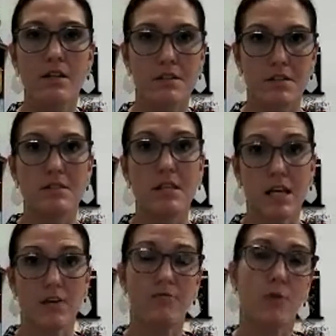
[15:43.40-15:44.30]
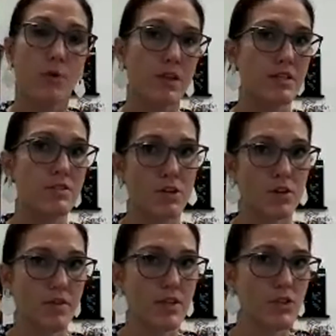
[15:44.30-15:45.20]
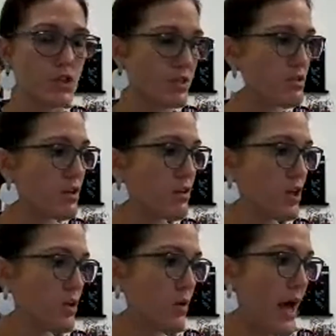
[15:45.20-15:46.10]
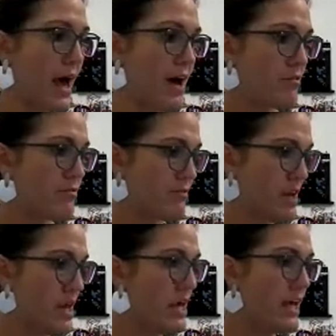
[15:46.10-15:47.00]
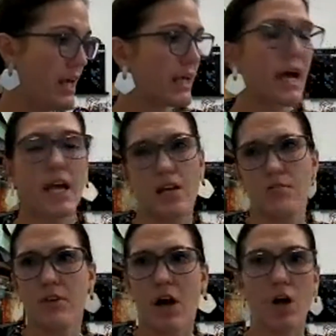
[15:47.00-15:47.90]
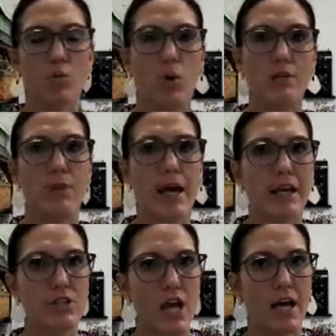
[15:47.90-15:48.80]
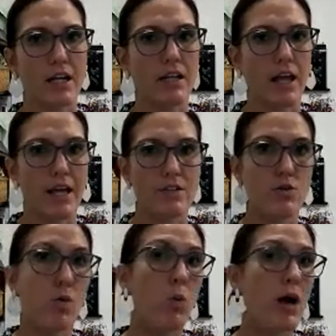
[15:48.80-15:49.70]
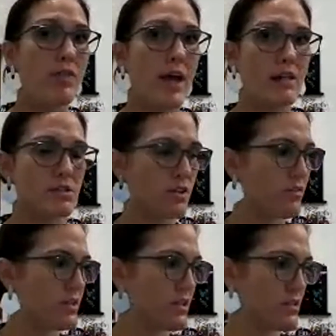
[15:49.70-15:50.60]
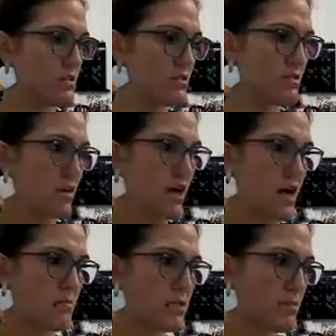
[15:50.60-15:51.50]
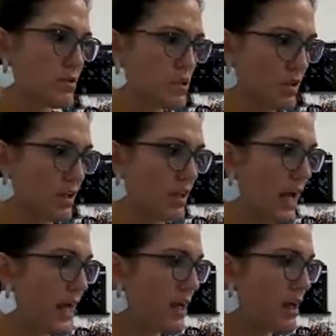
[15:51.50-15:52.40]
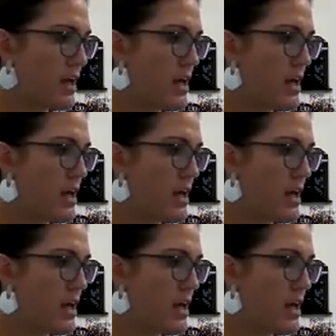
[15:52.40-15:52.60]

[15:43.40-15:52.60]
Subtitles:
to see for this service, just so you have it kind of on one page at a glance what that service is supposed to look like.